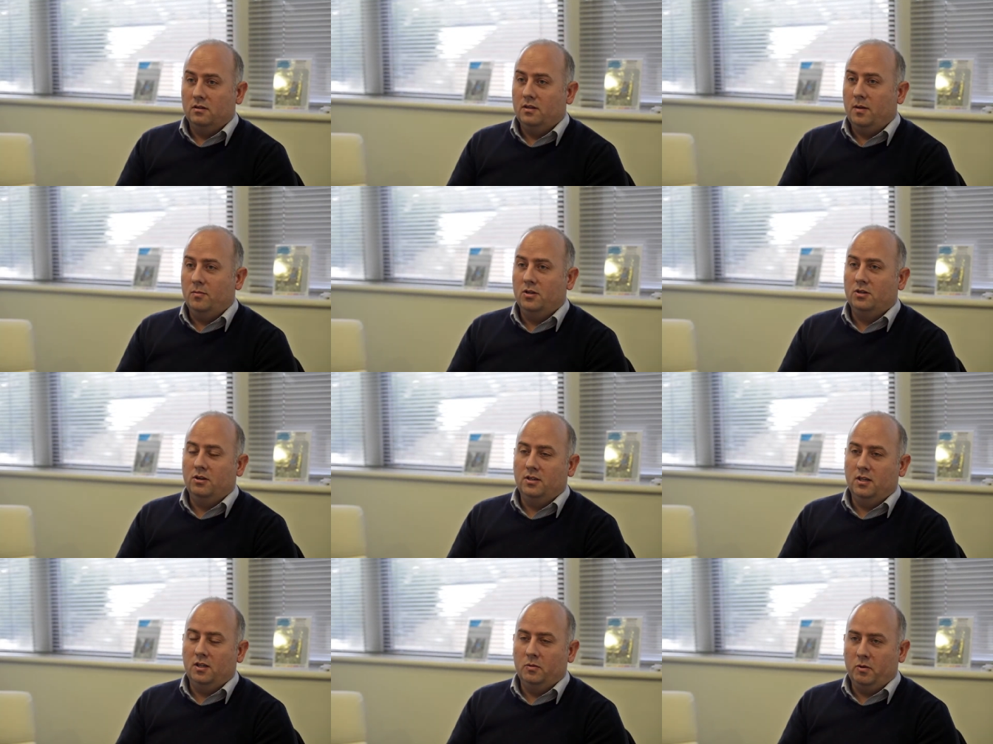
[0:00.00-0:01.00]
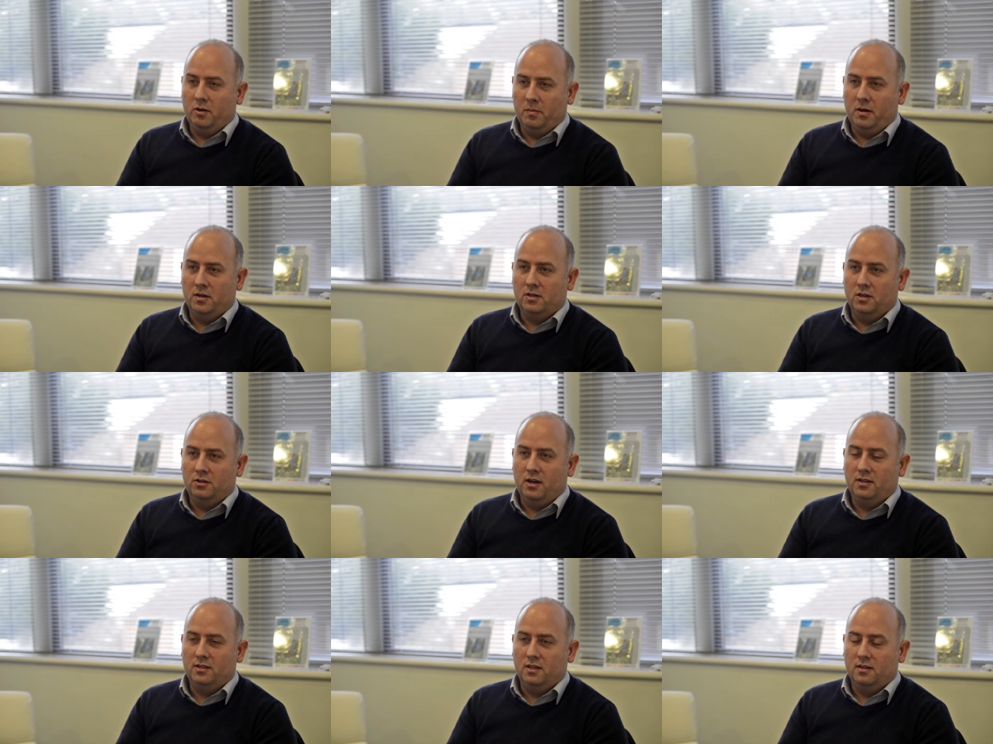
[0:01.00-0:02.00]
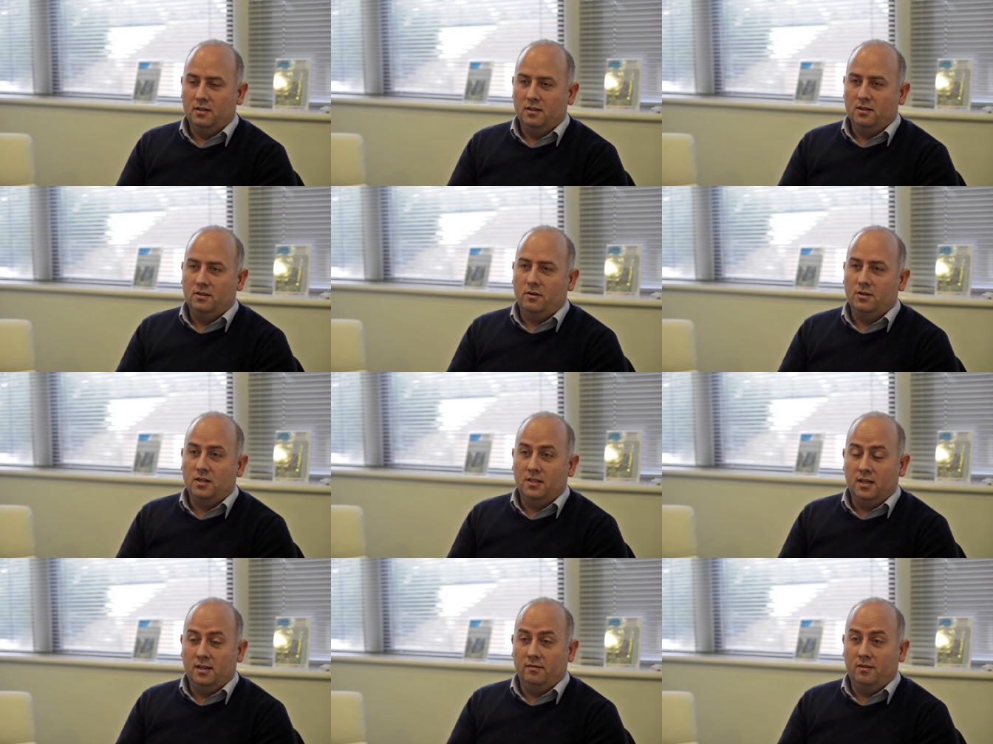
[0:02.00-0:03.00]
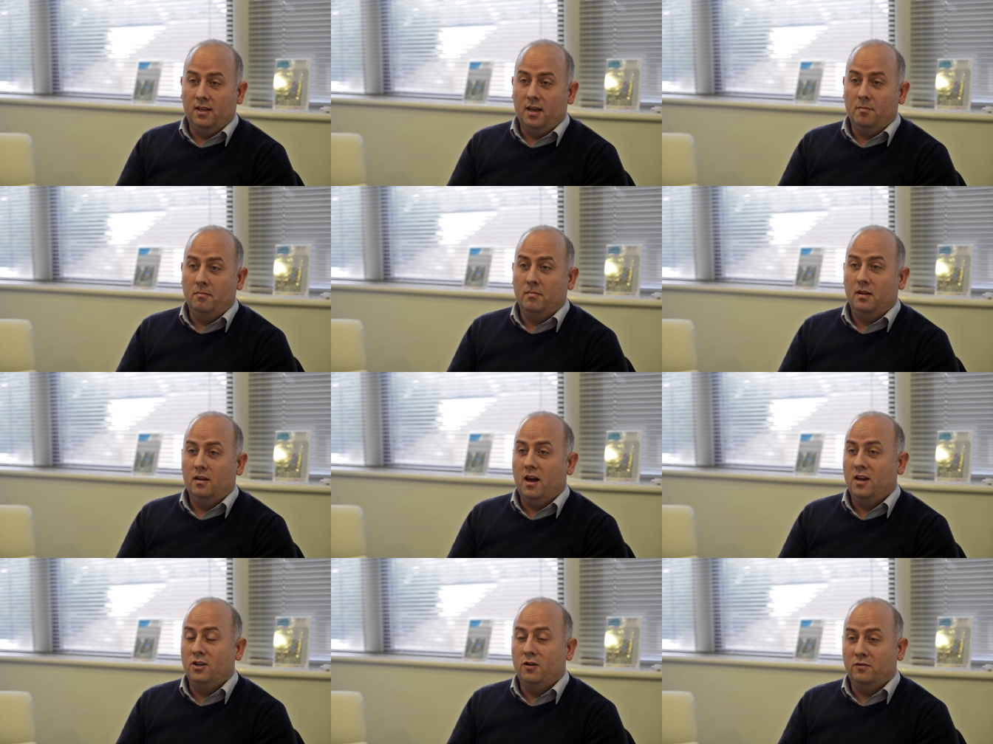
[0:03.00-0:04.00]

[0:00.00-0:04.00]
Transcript: demonstrated that we were the best contractor to actually deliver them a new